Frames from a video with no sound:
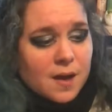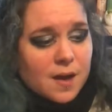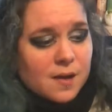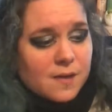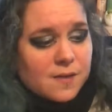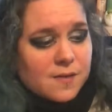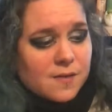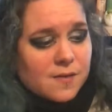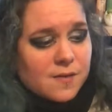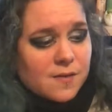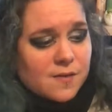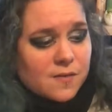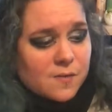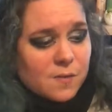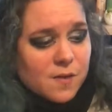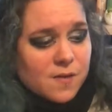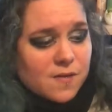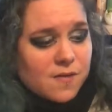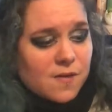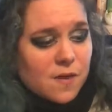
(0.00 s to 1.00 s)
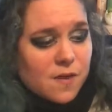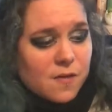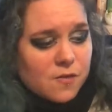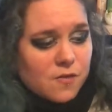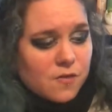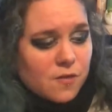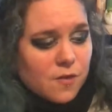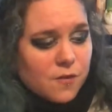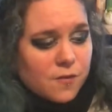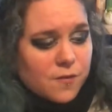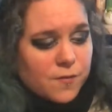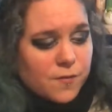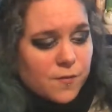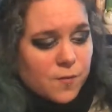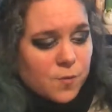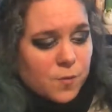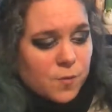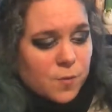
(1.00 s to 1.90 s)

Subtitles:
And it starts off